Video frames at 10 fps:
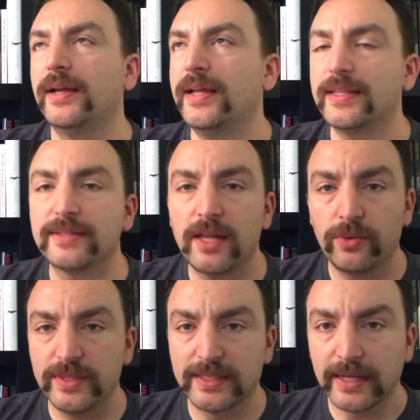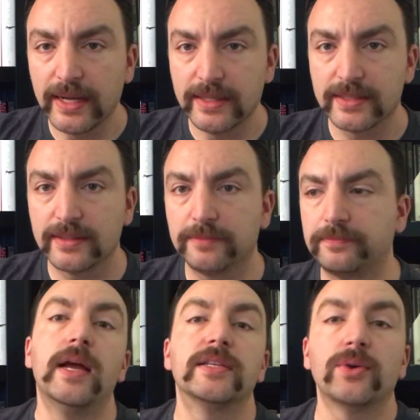And that's not always the case.
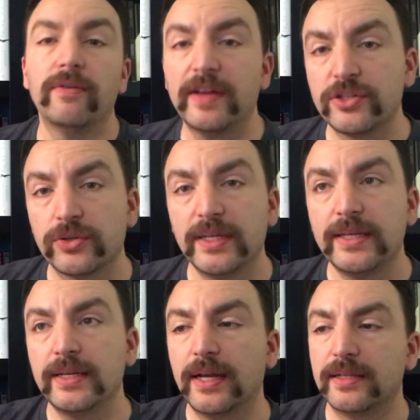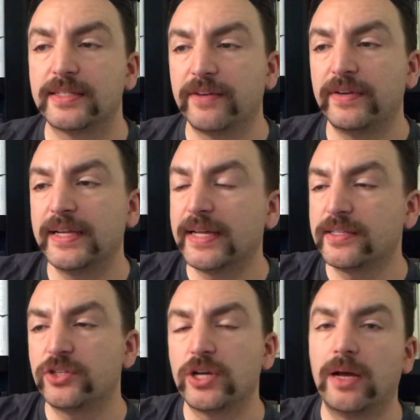So eventually, Stephanie gets
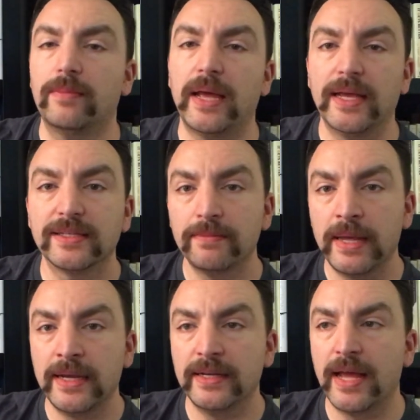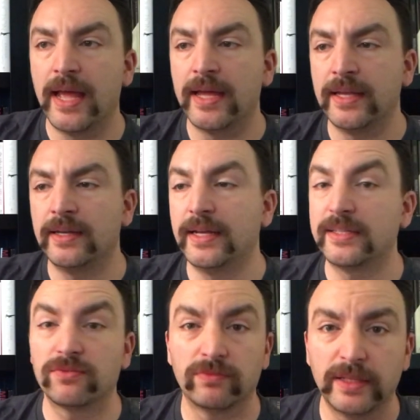a job as a maid, and
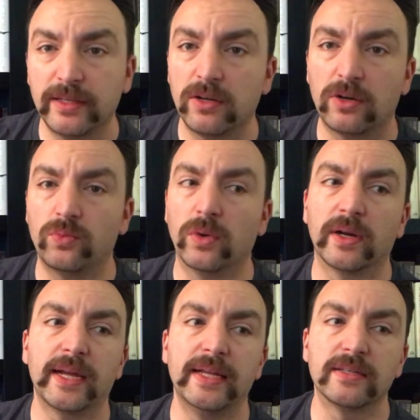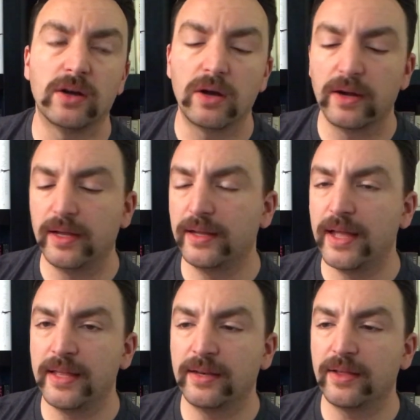it's really hard work. It's hard,
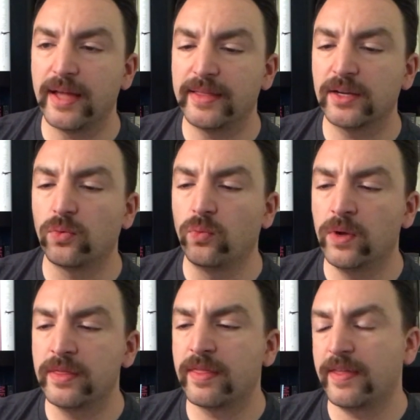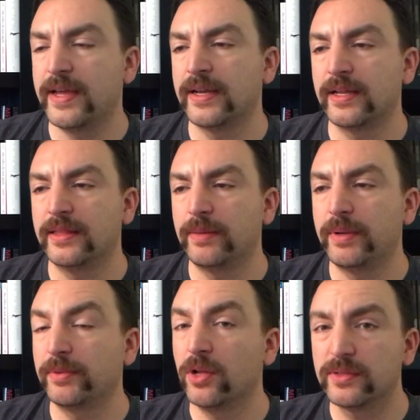and I think one thing that
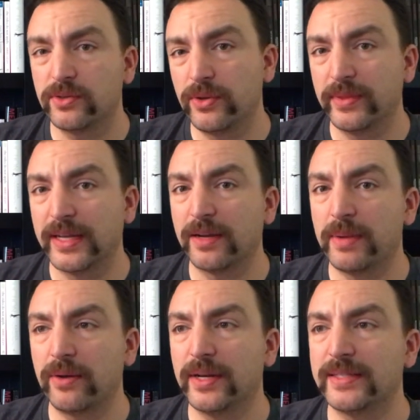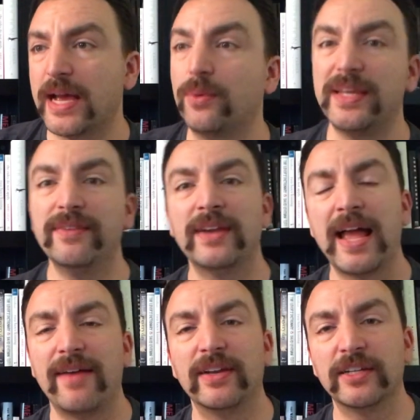people also don't think about is how even
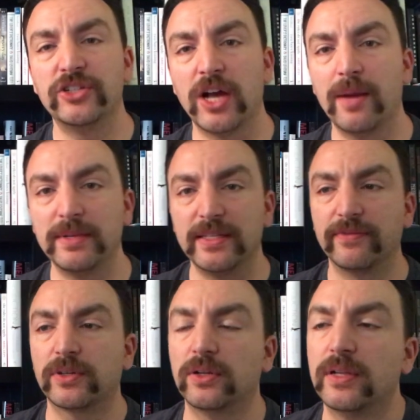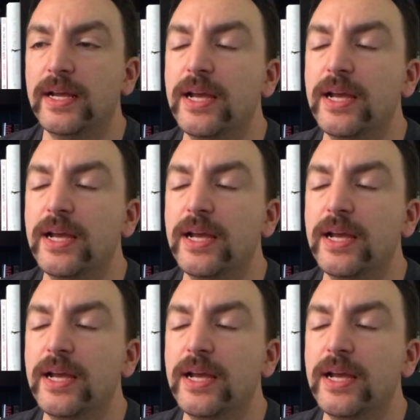having a job is difficult,